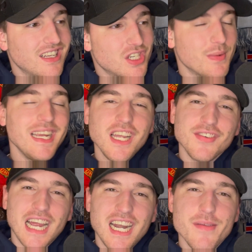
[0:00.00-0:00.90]
Jamaica have
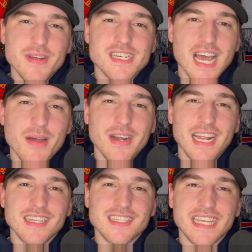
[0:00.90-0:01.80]
kind of been
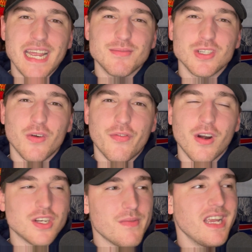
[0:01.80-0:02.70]
dominating this game so far.
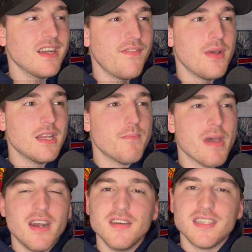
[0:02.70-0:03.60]
Jamaica have been the
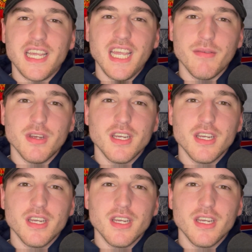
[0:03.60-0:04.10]
better team.